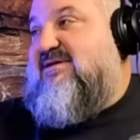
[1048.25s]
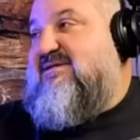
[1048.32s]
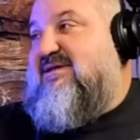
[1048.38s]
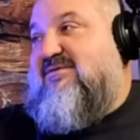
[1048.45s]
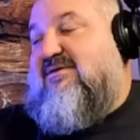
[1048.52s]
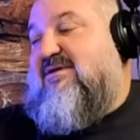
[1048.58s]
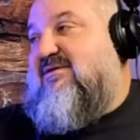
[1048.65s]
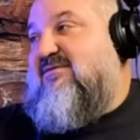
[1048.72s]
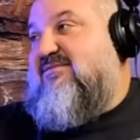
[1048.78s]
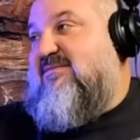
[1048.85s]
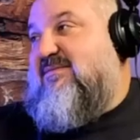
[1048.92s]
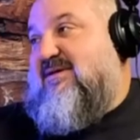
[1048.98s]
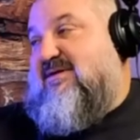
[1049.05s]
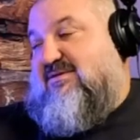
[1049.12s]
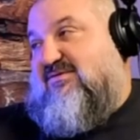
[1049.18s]
that right off the
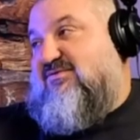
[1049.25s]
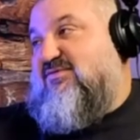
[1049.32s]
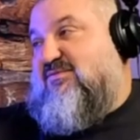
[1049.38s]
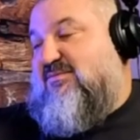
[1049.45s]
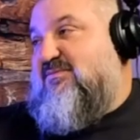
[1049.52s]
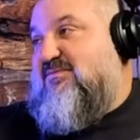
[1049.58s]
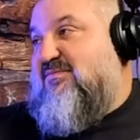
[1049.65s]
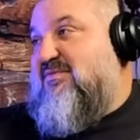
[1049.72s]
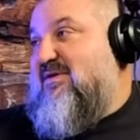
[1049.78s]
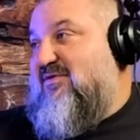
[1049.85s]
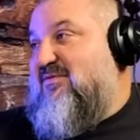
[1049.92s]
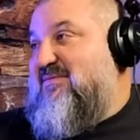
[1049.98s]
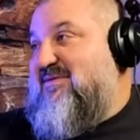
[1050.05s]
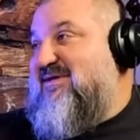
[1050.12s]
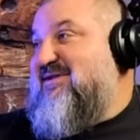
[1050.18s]
bat because I'd
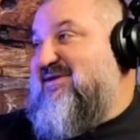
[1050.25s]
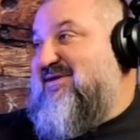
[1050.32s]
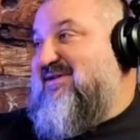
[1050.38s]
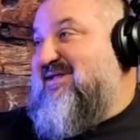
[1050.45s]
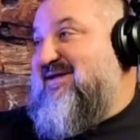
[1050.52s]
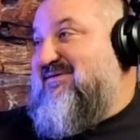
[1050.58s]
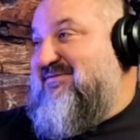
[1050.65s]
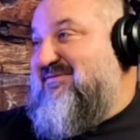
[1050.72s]
probably be in it a lot.